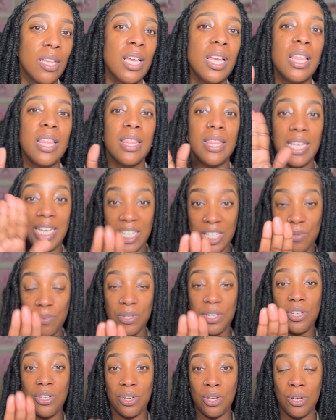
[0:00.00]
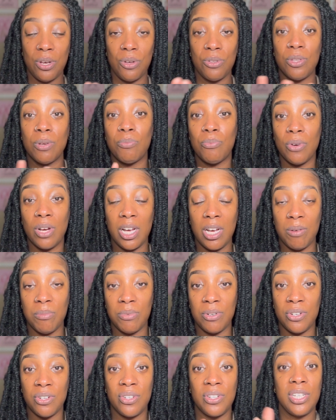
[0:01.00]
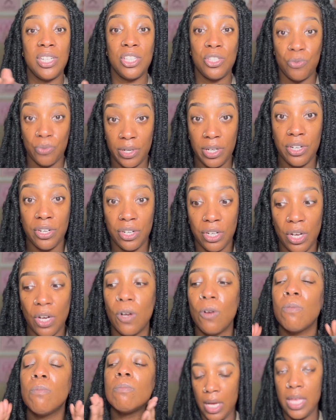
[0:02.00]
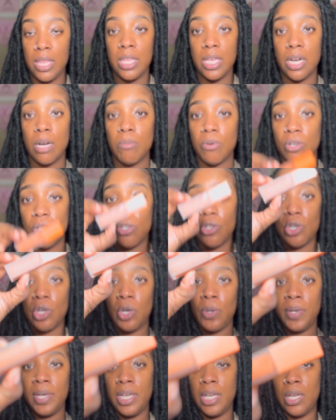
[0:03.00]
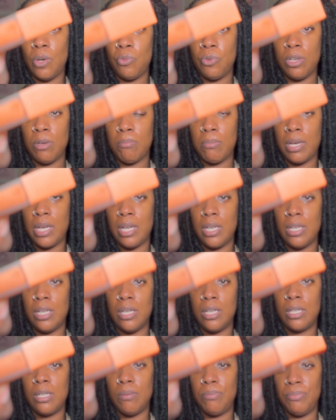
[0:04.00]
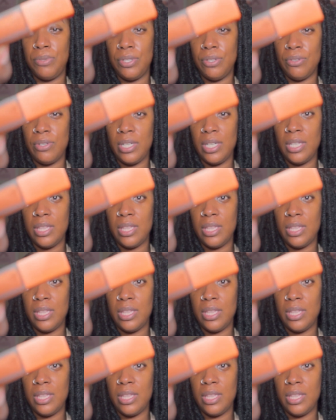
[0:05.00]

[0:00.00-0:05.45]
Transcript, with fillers: that's when you know the primer is ready to go. And then I'm going to go in with my Huda Beauty.